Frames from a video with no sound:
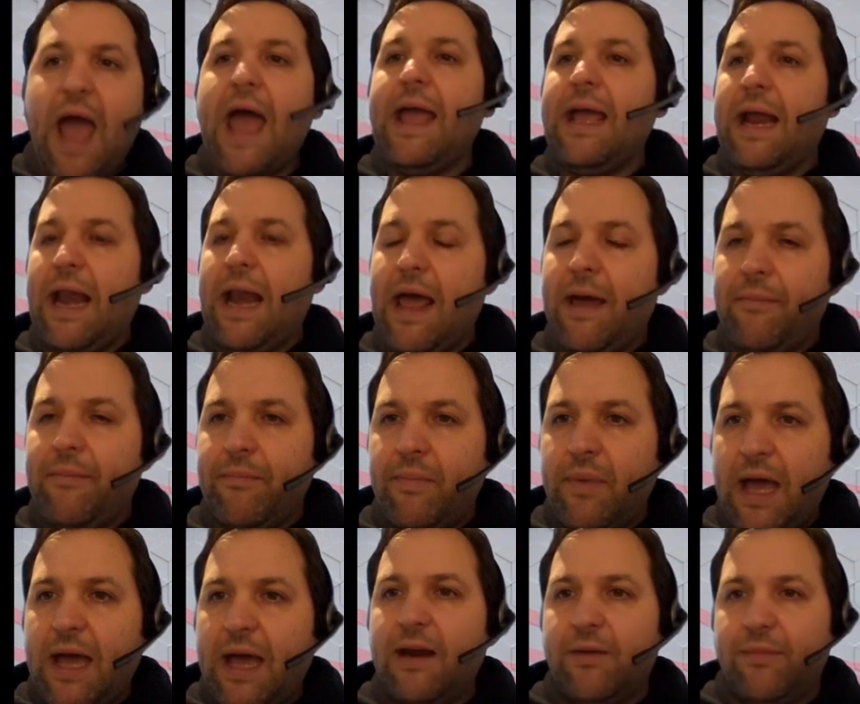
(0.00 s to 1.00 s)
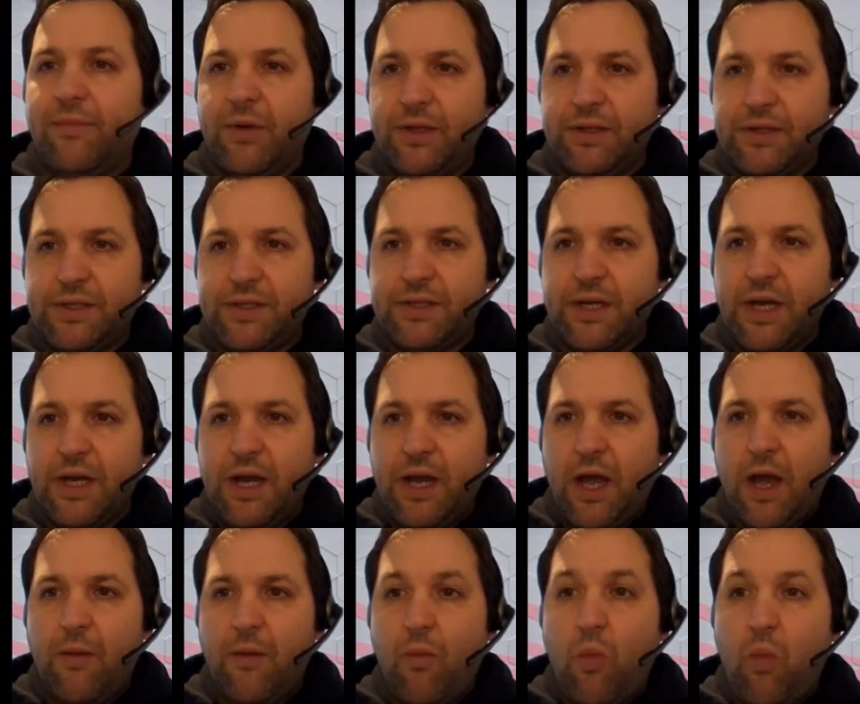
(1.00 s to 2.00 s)
ALM elements,
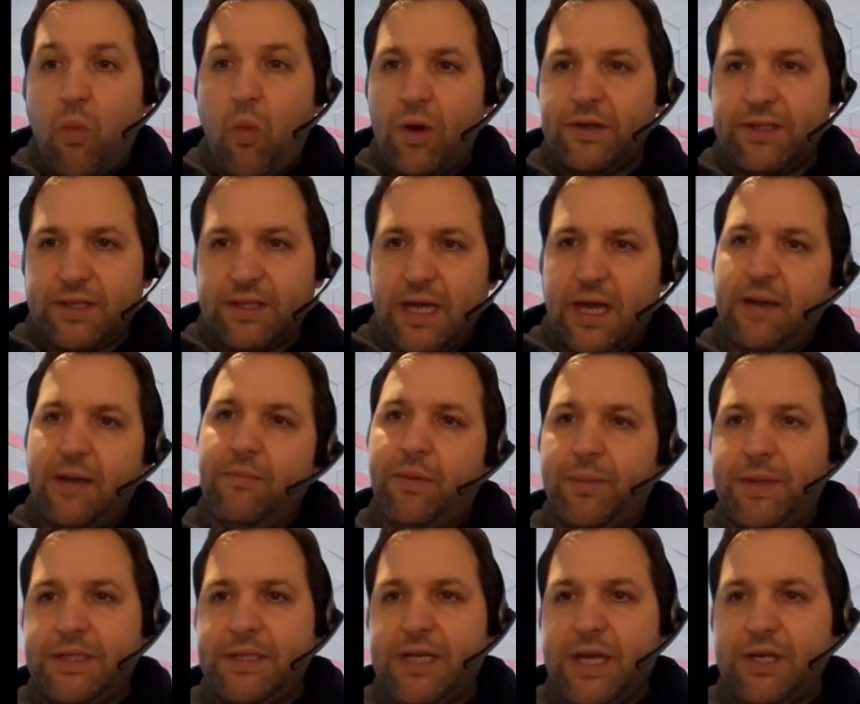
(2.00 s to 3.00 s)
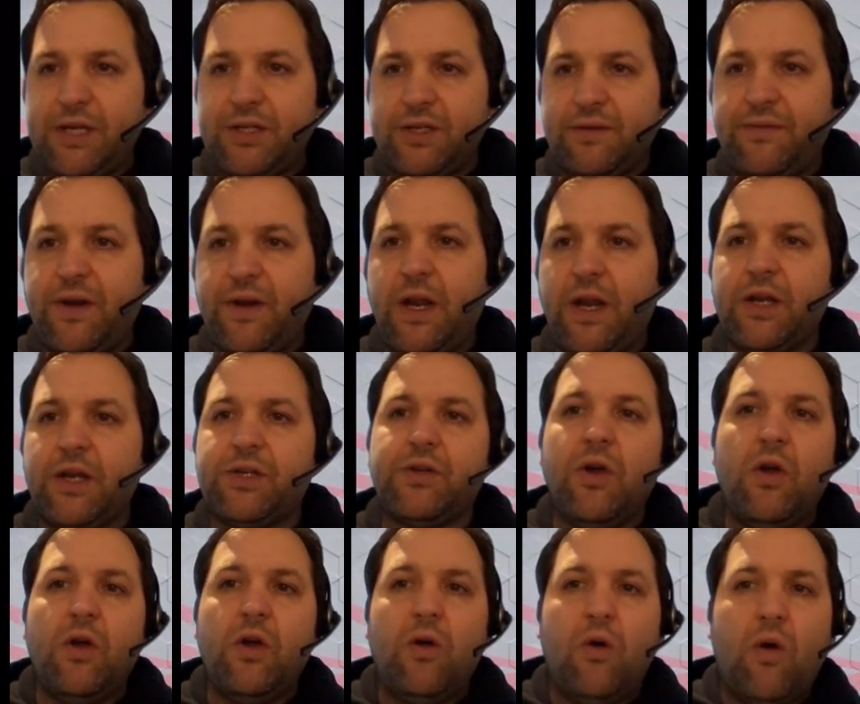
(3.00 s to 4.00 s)
once that implementation is finished,